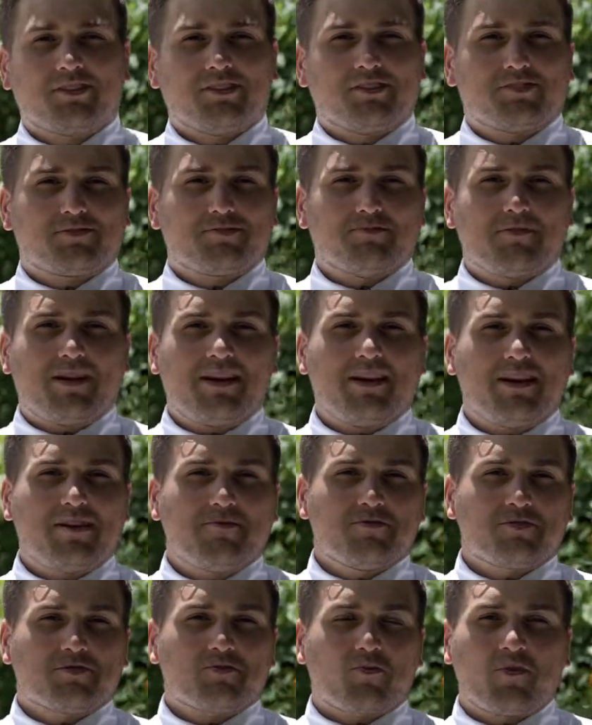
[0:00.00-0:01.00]
So my
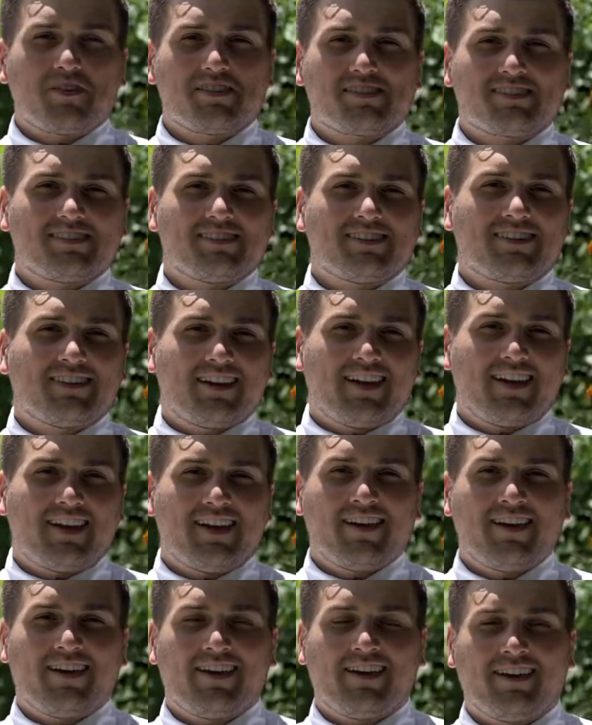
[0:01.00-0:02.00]
name is Winston
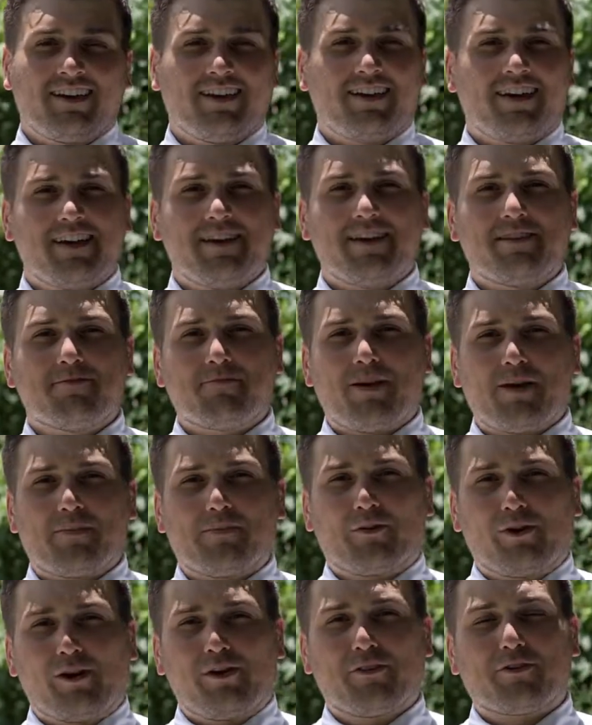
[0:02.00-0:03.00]
Day, and my
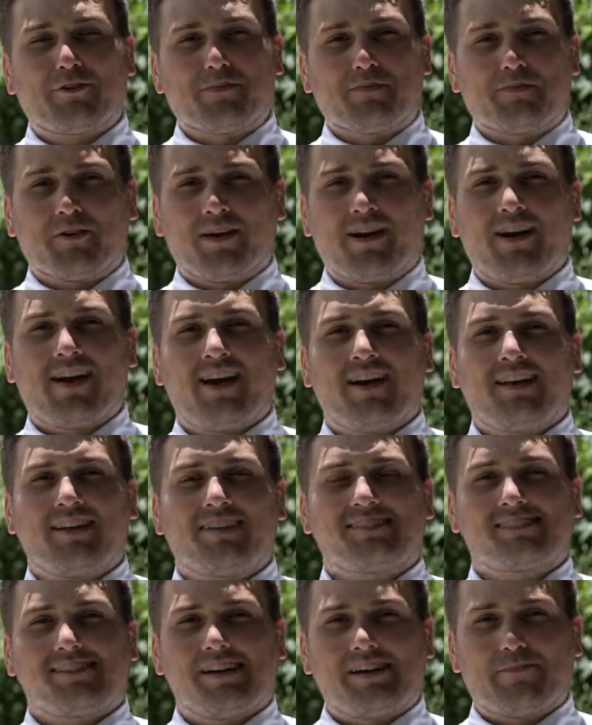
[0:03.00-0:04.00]
brother Brian
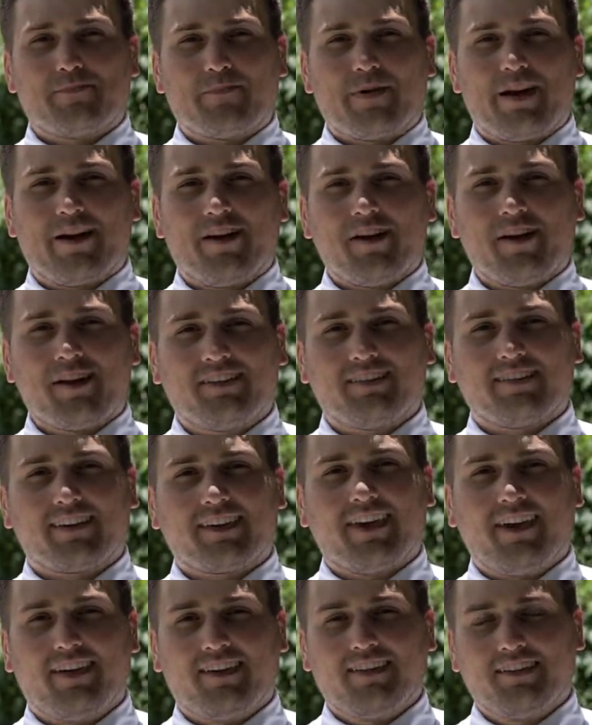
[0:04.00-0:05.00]
is getting married to
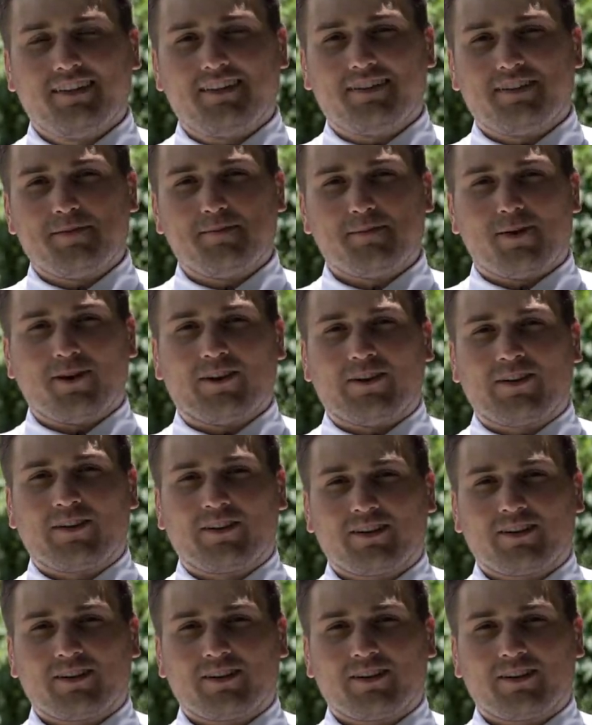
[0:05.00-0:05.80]
Kaylee Denmark.